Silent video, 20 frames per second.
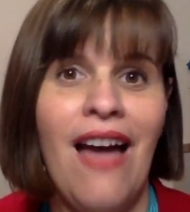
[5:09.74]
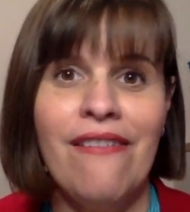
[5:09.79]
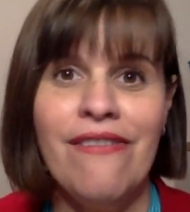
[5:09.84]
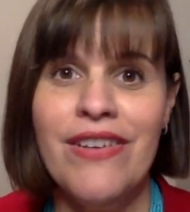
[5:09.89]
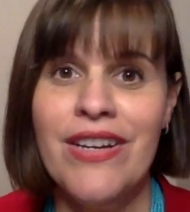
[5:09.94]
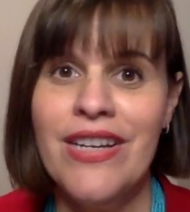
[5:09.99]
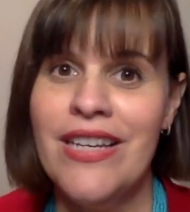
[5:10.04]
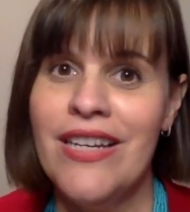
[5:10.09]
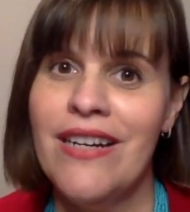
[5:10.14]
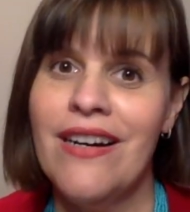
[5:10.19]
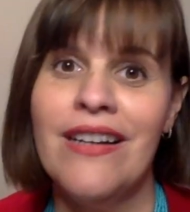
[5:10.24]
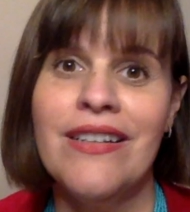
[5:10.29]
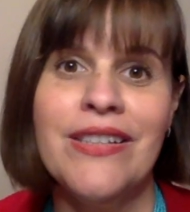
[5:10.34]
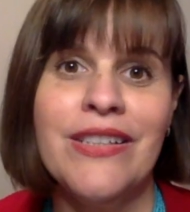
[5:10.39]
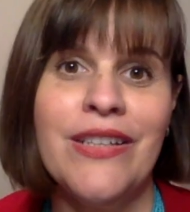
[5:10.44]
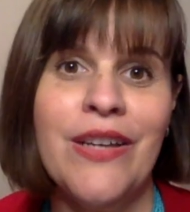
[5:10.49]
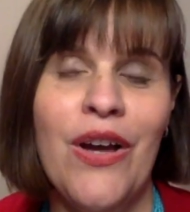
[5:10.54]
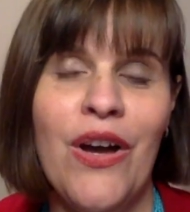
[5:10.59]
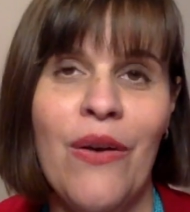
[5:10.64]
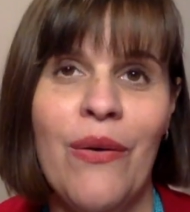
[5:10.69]
every year or
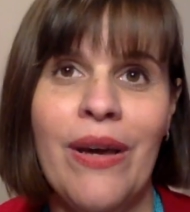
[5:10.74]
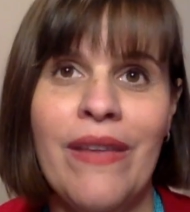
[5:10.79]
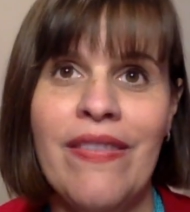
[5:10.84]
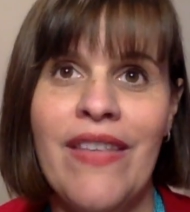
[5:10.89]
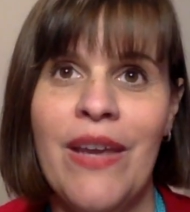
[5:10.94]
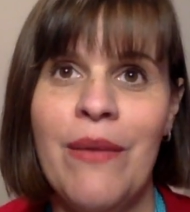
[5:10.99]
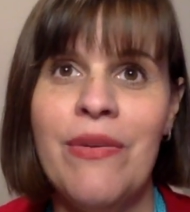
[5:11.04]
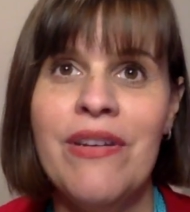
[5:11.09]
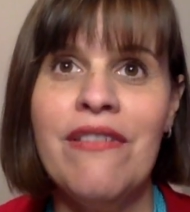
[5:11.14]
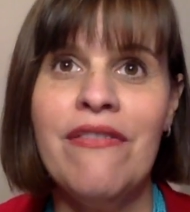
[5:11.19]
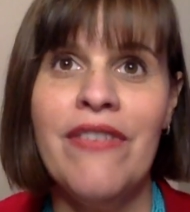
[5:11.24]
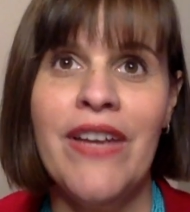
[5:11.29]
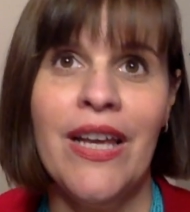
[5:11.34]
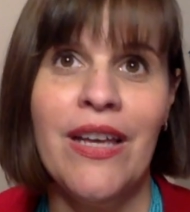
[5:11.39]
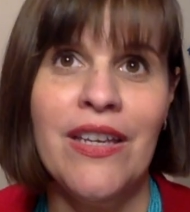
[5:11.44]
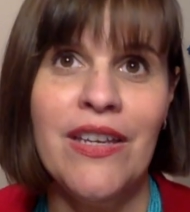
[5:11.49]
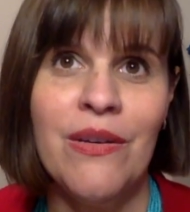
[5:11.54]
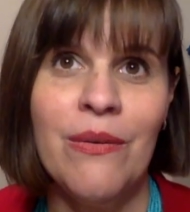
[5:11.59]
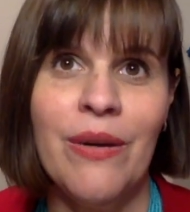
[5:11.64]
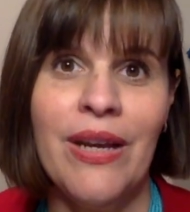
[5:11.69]
so, and they would
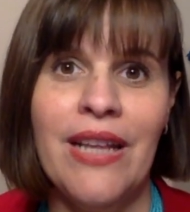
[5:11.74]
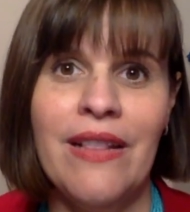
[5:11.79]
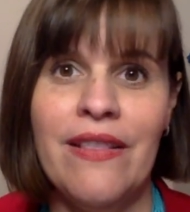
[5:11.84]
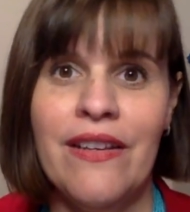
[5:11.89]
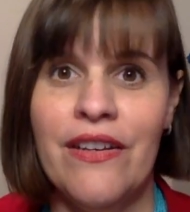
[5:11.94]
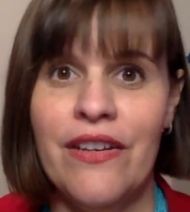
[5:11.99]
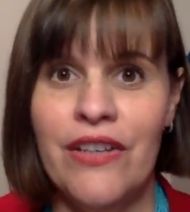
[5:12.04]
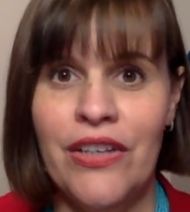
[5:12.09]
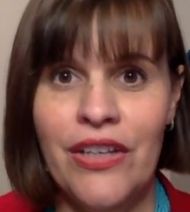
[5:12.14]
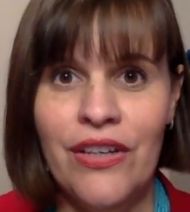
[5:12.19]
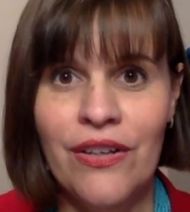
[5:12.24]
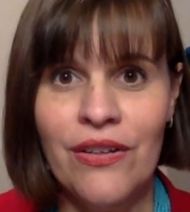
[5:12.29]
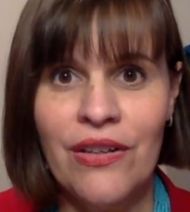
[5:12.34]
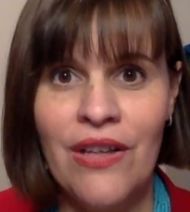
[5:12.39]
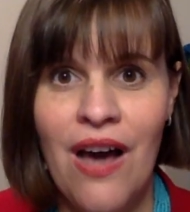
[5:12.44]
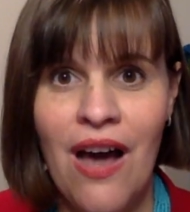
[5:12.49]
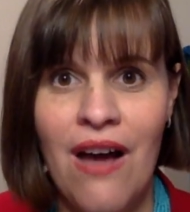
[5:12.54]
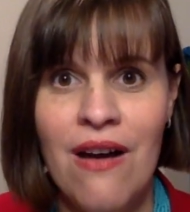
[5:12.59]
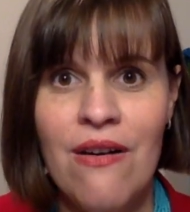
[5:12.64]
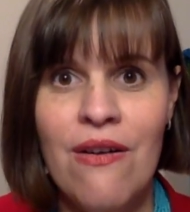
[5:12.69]
evaluate their
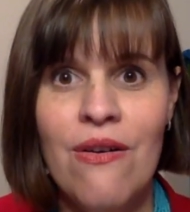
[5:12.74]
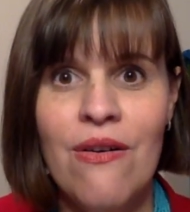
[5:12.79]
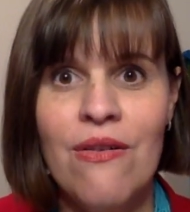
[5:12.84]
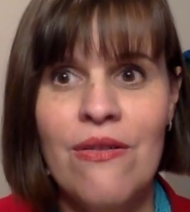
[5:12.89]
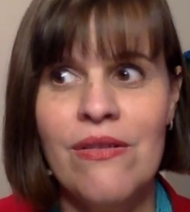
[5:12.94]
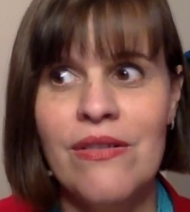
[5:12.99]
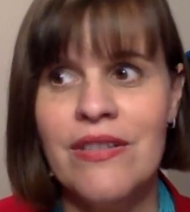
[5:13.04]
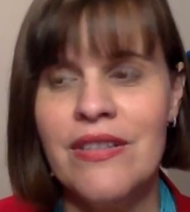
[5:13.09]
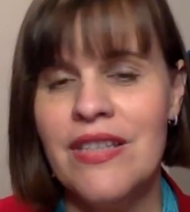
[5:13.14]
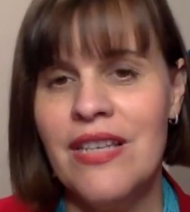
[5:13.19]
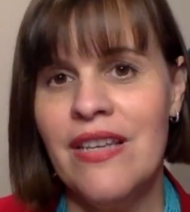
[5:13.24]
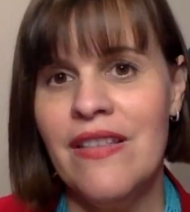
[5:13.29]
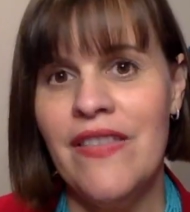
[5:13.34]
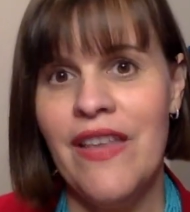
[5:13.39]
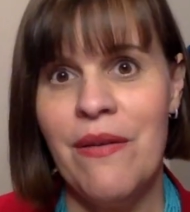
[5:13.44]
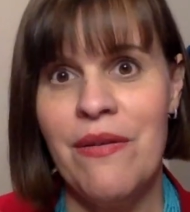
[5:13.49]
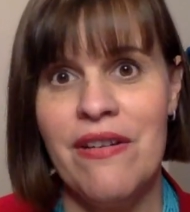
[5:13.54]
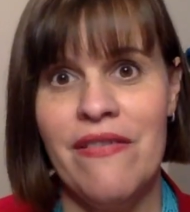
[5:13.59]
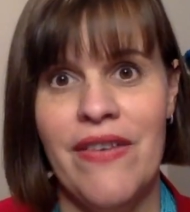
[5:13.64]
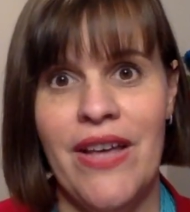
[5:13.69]
year-long goals.
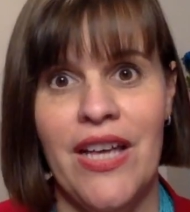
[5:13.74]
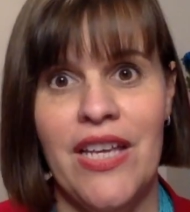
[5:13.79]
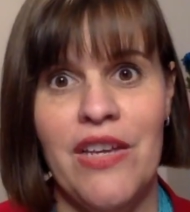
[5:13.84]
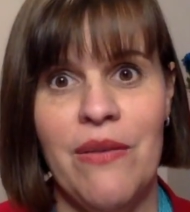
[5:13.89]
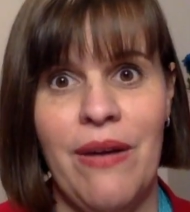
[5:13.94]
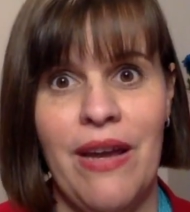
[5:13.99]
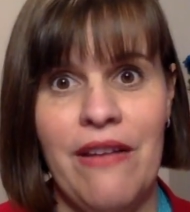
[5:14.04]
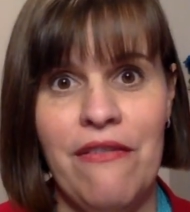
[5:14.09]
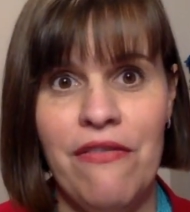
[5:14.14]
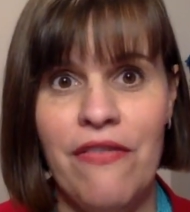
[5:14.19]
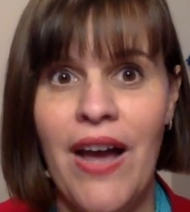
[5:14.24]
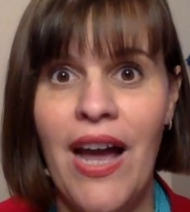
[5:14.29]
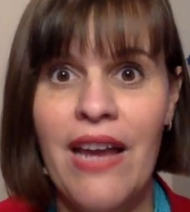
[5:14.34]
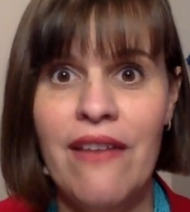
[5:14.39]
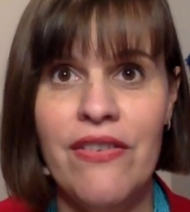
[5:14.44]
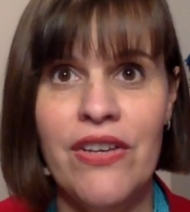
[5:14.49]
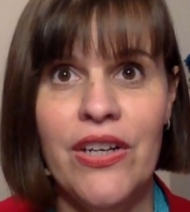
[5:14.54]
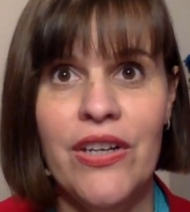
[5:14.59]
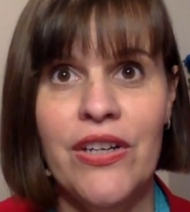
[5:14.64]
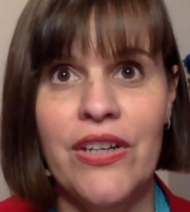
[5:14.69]
They would evaluate
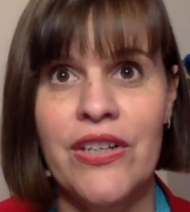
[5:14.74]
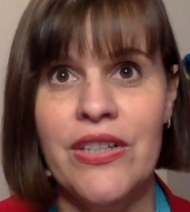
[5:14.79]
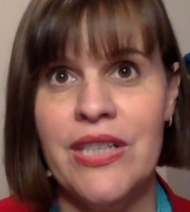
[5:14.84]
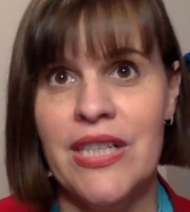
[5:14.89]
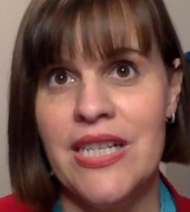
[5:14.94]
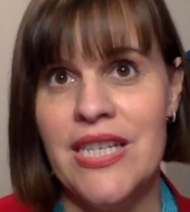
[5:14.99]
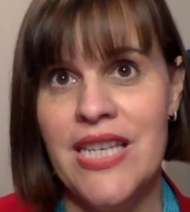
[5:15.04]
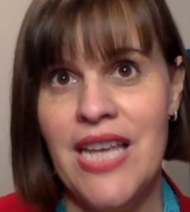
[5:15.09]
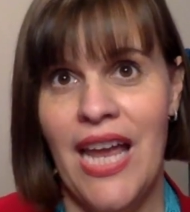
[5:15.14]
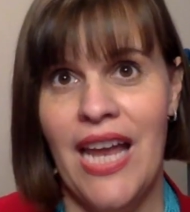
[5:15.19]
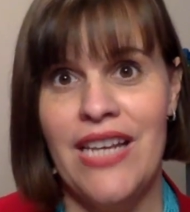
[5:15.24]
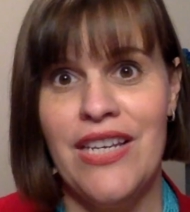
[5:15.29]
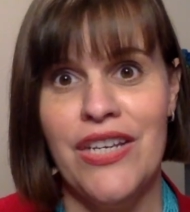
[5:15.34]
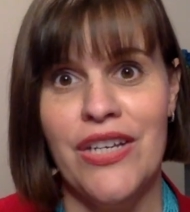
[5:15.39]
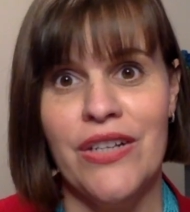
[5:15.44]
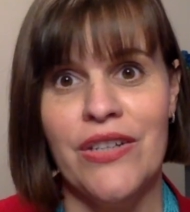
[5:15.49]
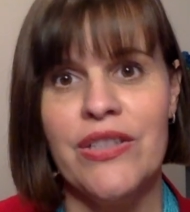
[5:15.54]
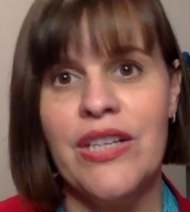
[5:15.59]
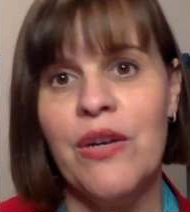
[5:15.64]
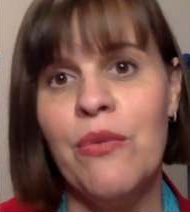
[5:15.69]
5 years and 10
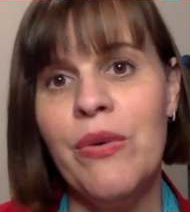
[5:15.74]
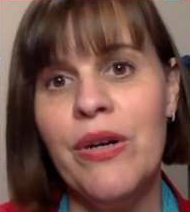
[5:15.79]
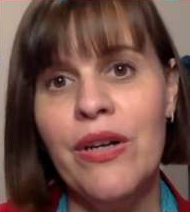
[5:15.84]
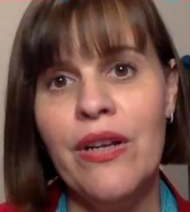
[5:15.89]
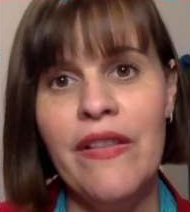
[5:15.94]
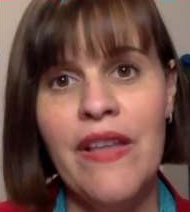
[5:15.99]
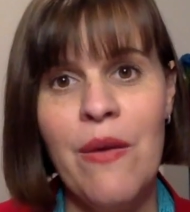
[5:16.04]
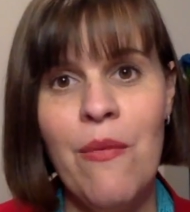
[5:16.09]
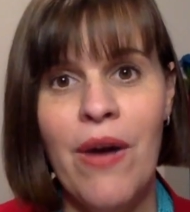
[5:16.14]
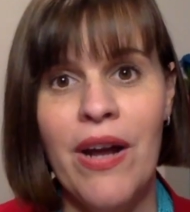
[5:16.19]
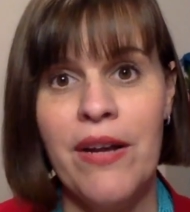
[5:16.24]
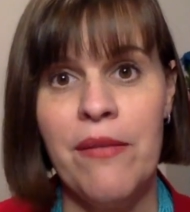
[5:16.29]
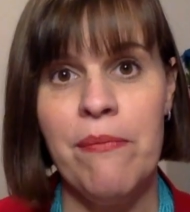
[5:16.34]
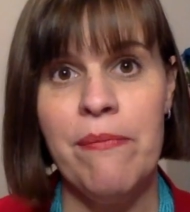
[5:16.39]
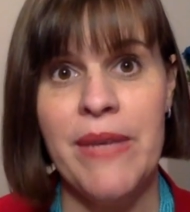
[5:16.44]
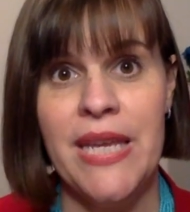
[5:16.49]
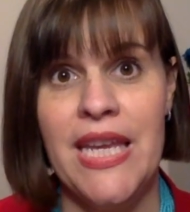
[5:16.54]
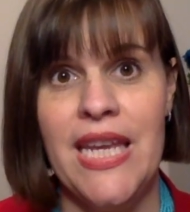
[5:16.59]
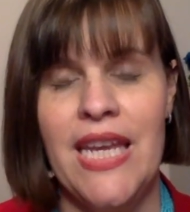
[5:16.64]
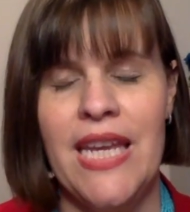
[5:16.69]
years. Like, where do they want
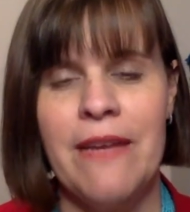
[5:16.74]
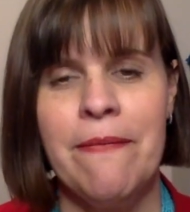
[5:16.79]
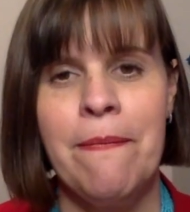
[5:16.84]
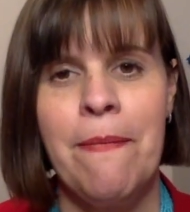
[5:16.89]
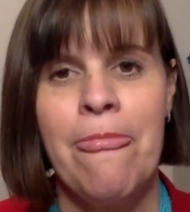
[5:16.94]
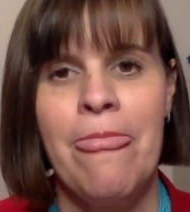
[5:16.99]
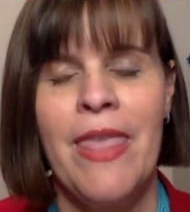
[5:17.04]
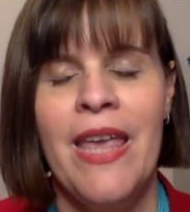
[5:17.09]
to be?